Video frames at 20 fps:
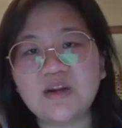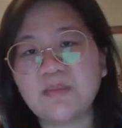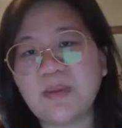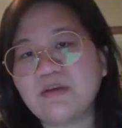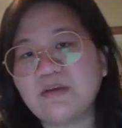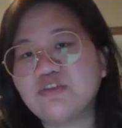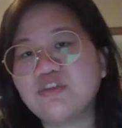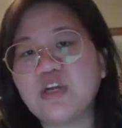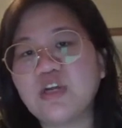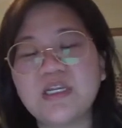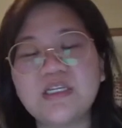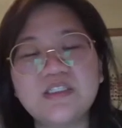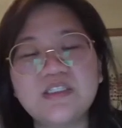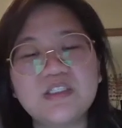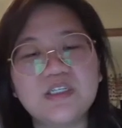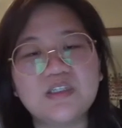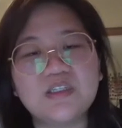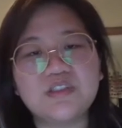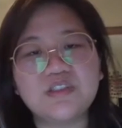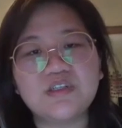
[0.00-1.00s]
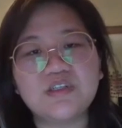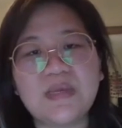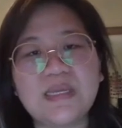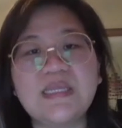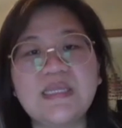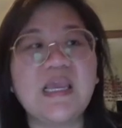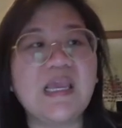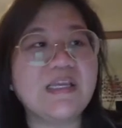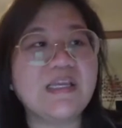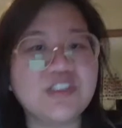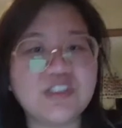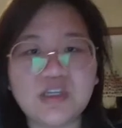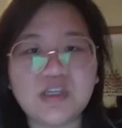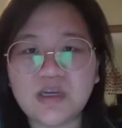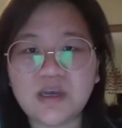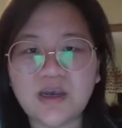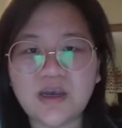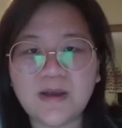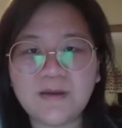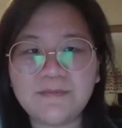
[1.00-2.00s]
about trying to engage
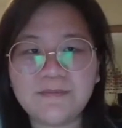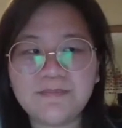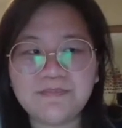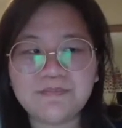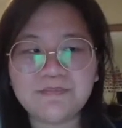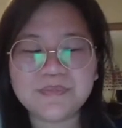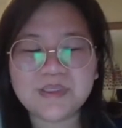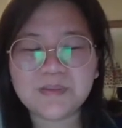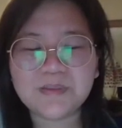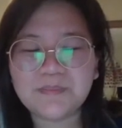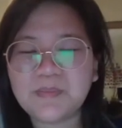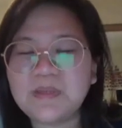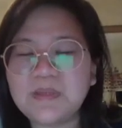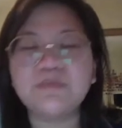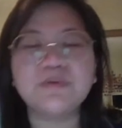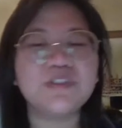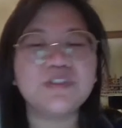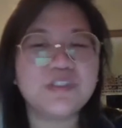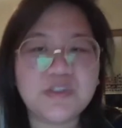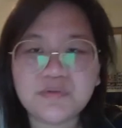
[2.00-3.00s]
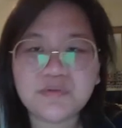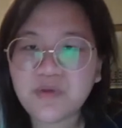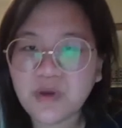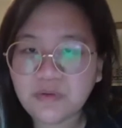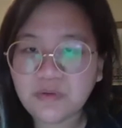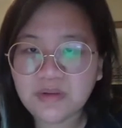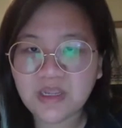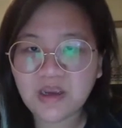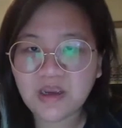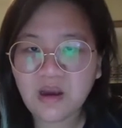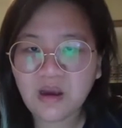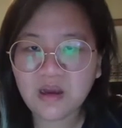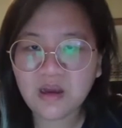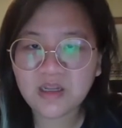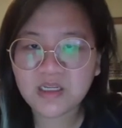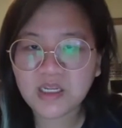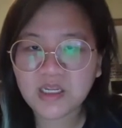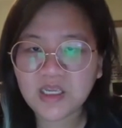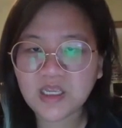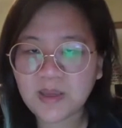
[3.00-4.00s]
people to do voting
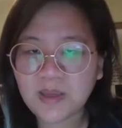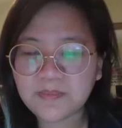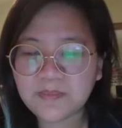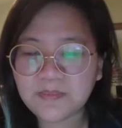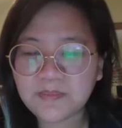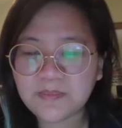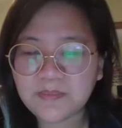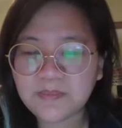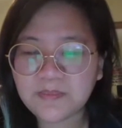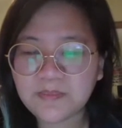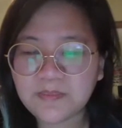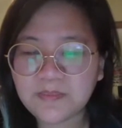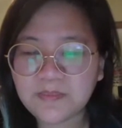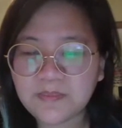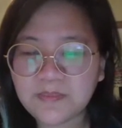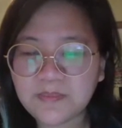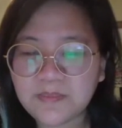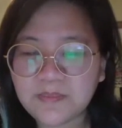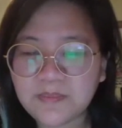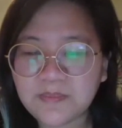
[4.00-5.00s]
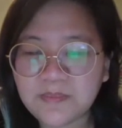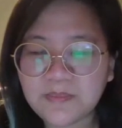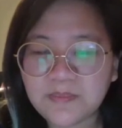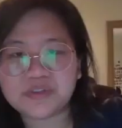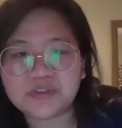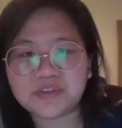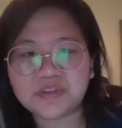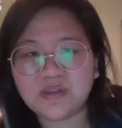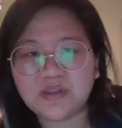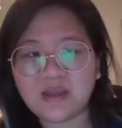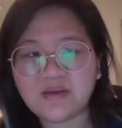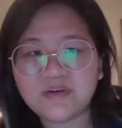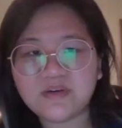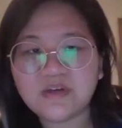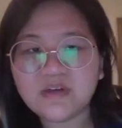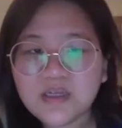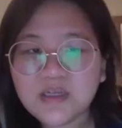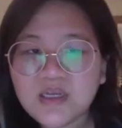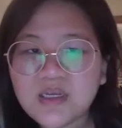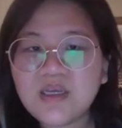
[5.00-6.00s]
on campus on like an institutional
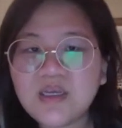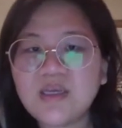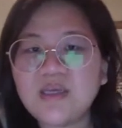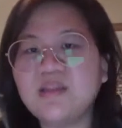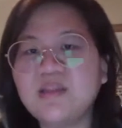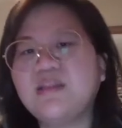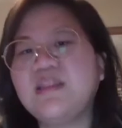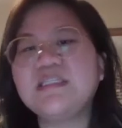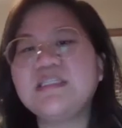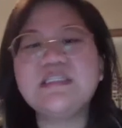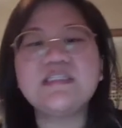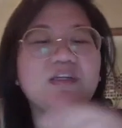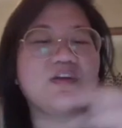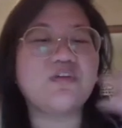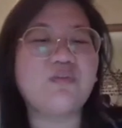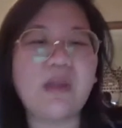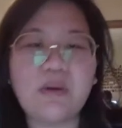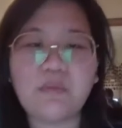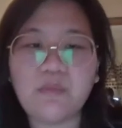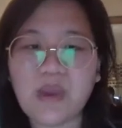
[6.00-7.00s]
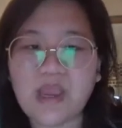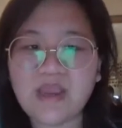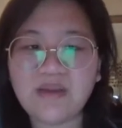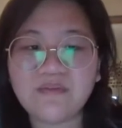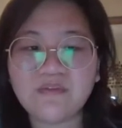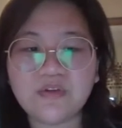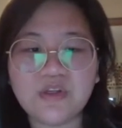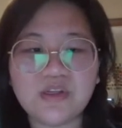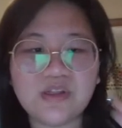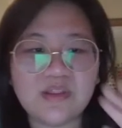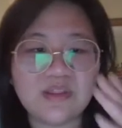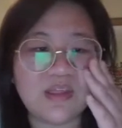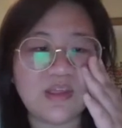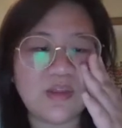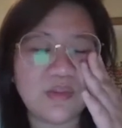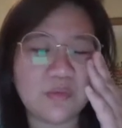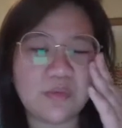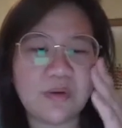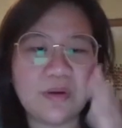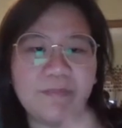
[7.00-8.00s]
level, this is a great way for you to
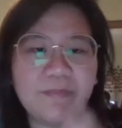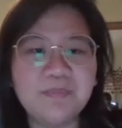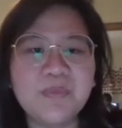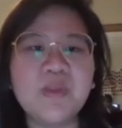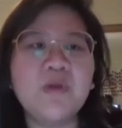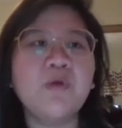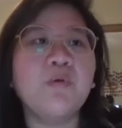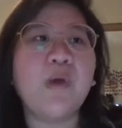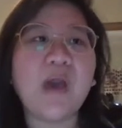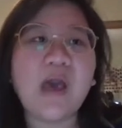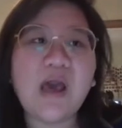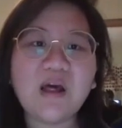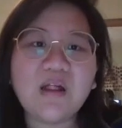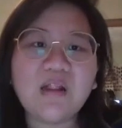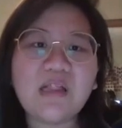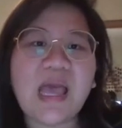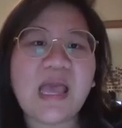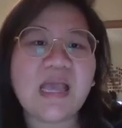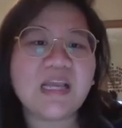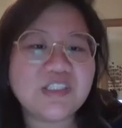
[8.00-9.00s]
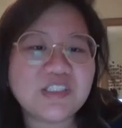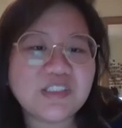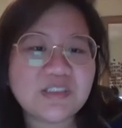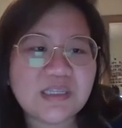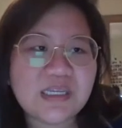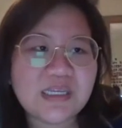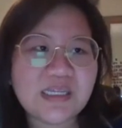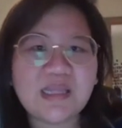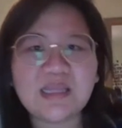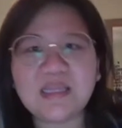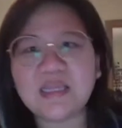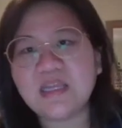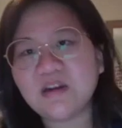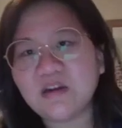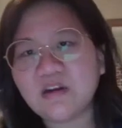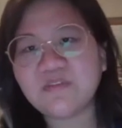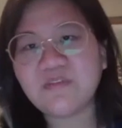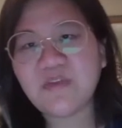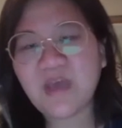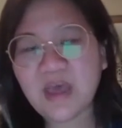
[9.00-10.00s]
think through, well, actually, like in
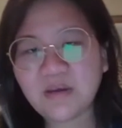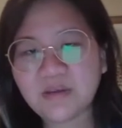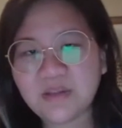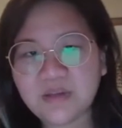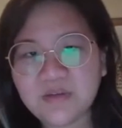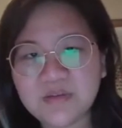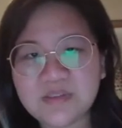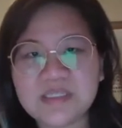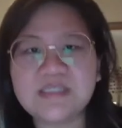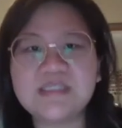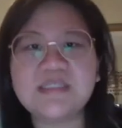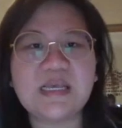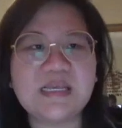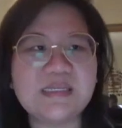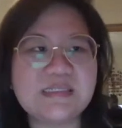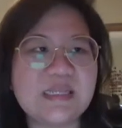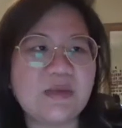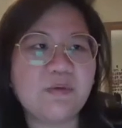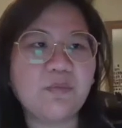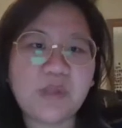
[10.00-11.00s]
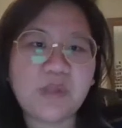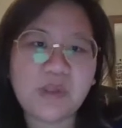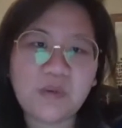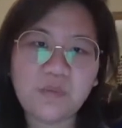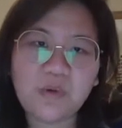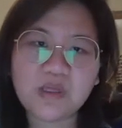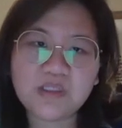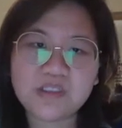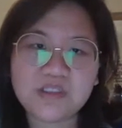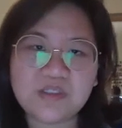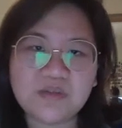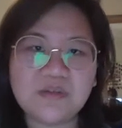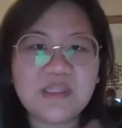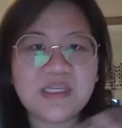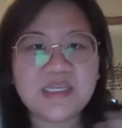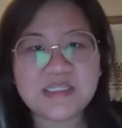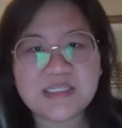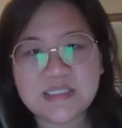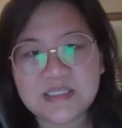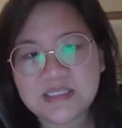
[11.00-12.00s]
our values, it says like we want to do
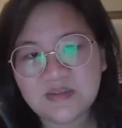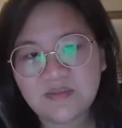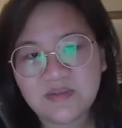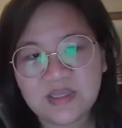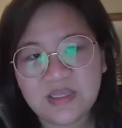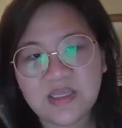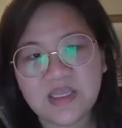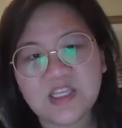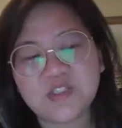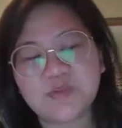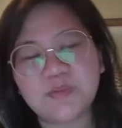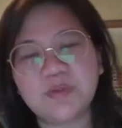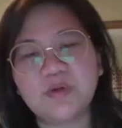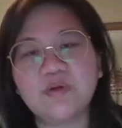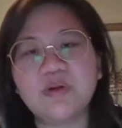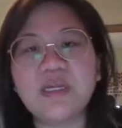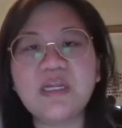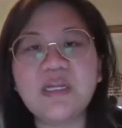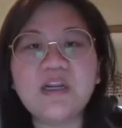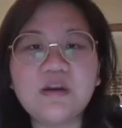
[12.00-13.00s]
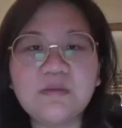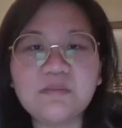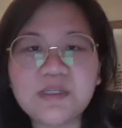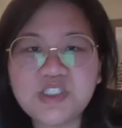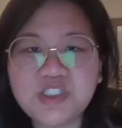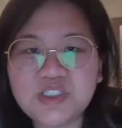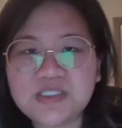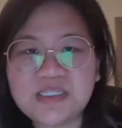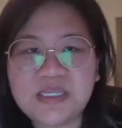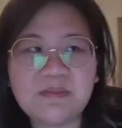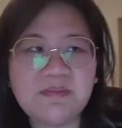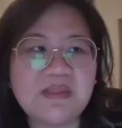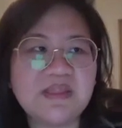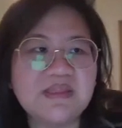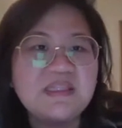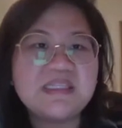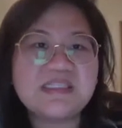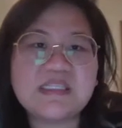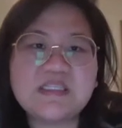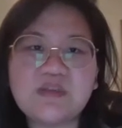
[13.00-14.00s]
this in civic engagement, or in our mission
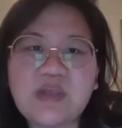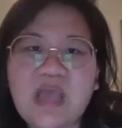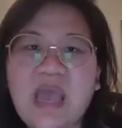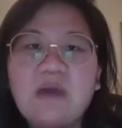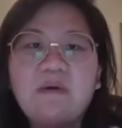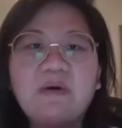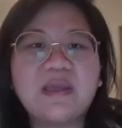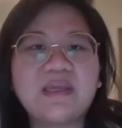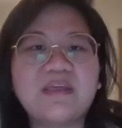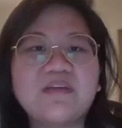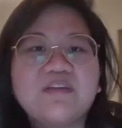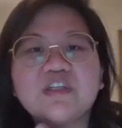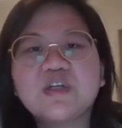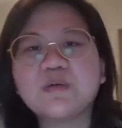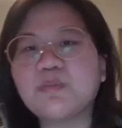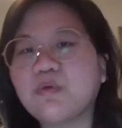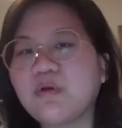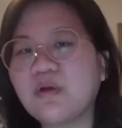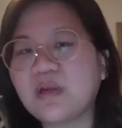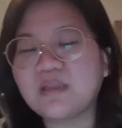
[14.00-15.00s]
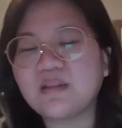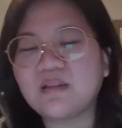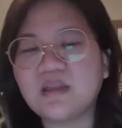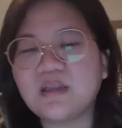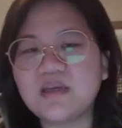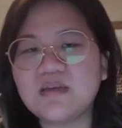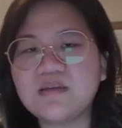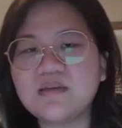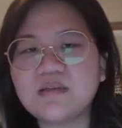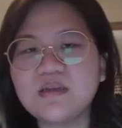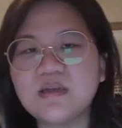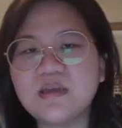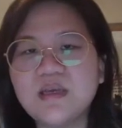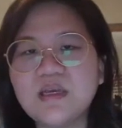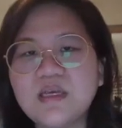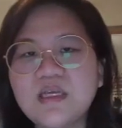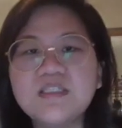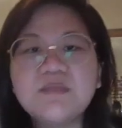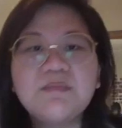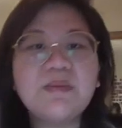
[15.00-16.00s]
statement, this is how I interpret this
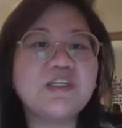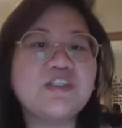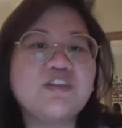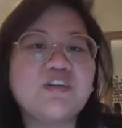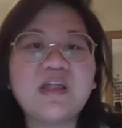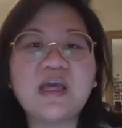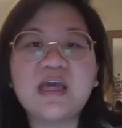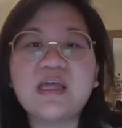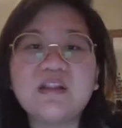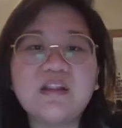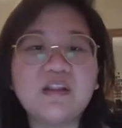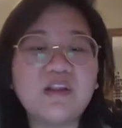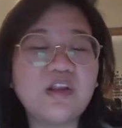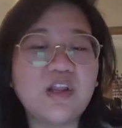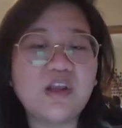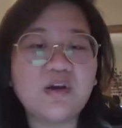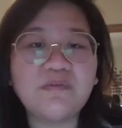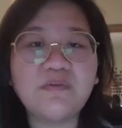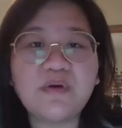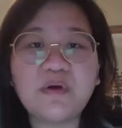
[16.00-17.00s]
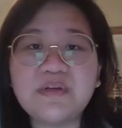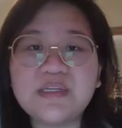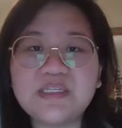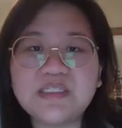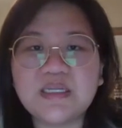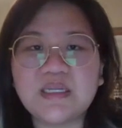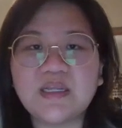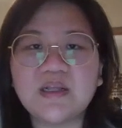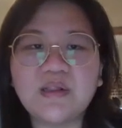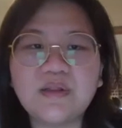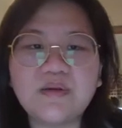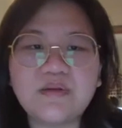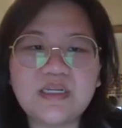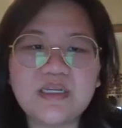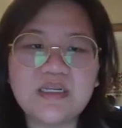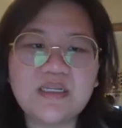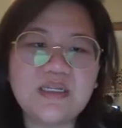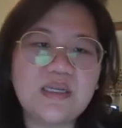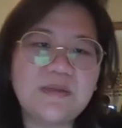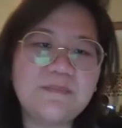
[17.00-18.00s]
to make sure that, you know, voting is included
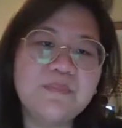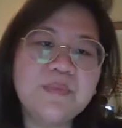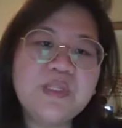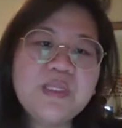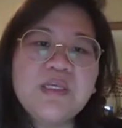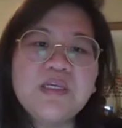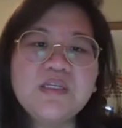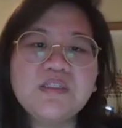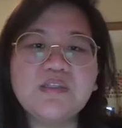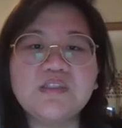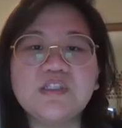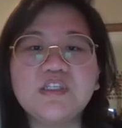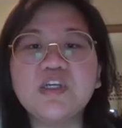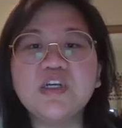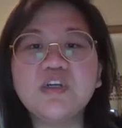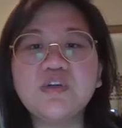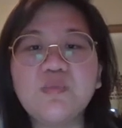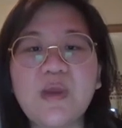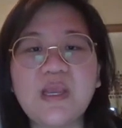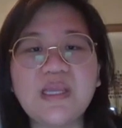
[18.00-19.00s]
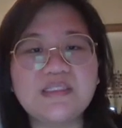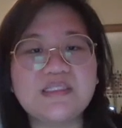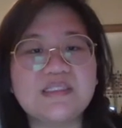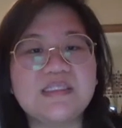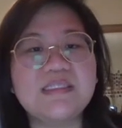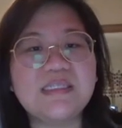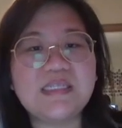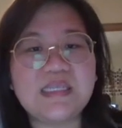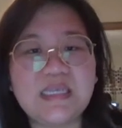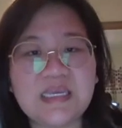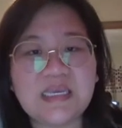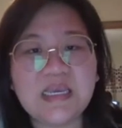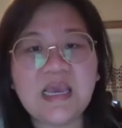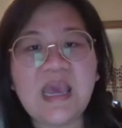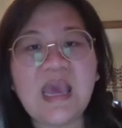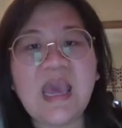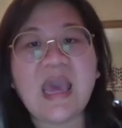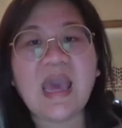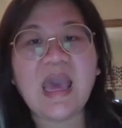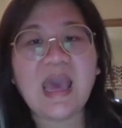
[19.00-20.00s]
in it. So it's a good way to see
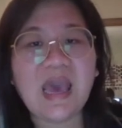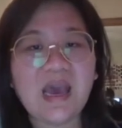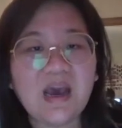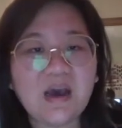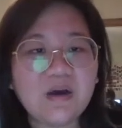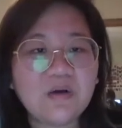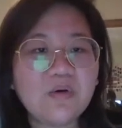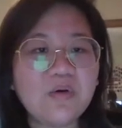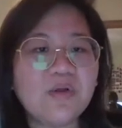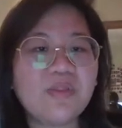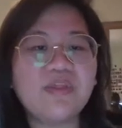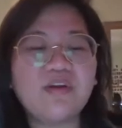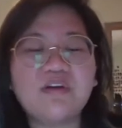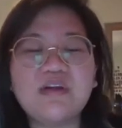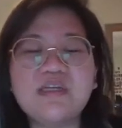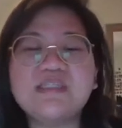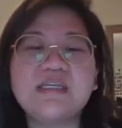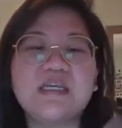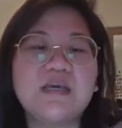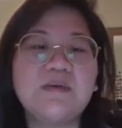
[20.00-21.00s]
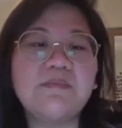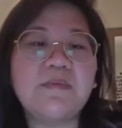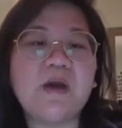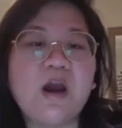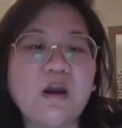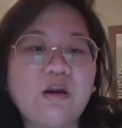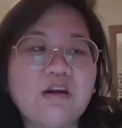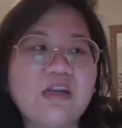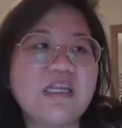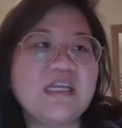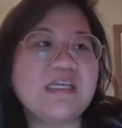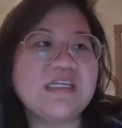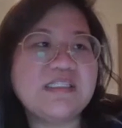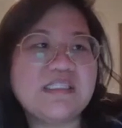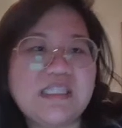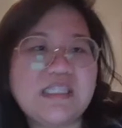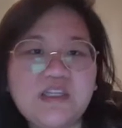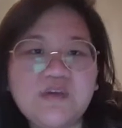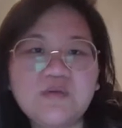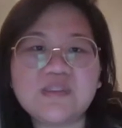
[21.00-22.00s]
how there is a already
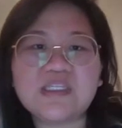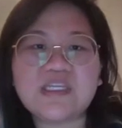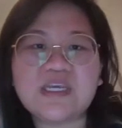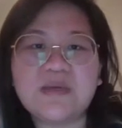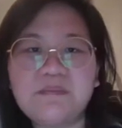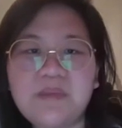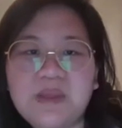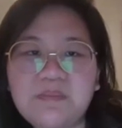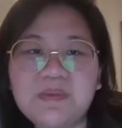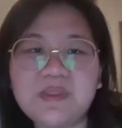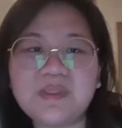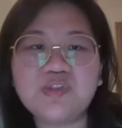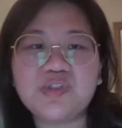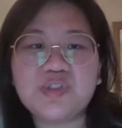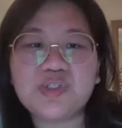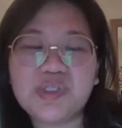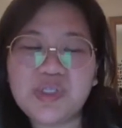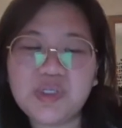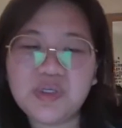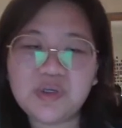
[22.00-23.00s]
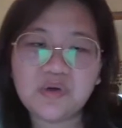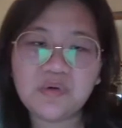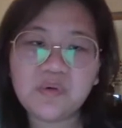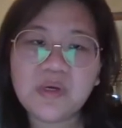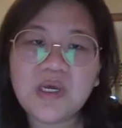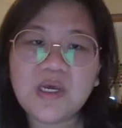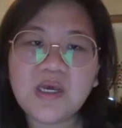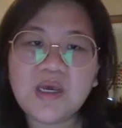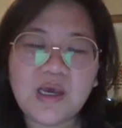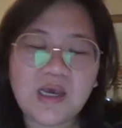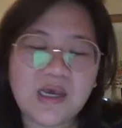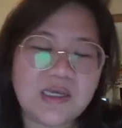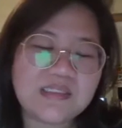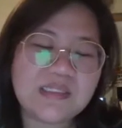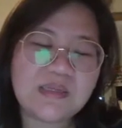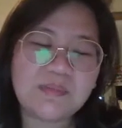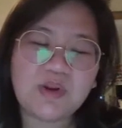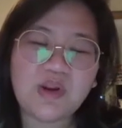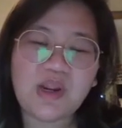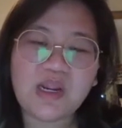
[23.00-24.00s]
continuous commitment to
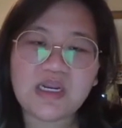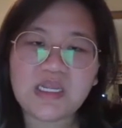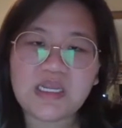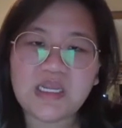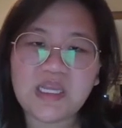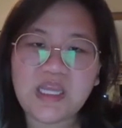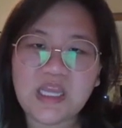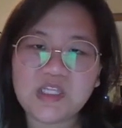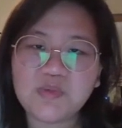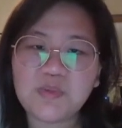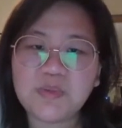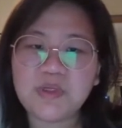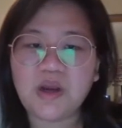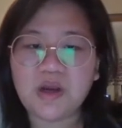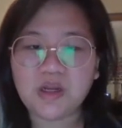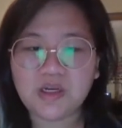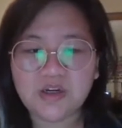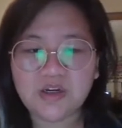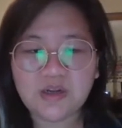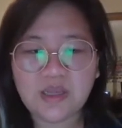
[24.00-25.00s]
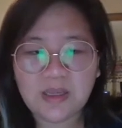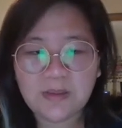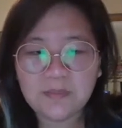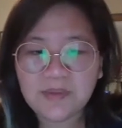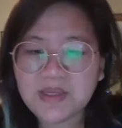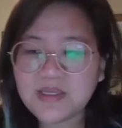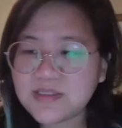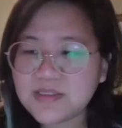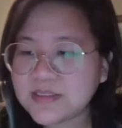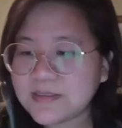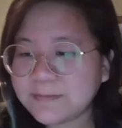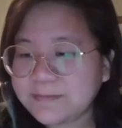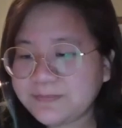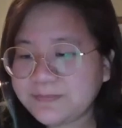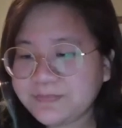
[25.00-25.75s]
democratic engagement on your campus.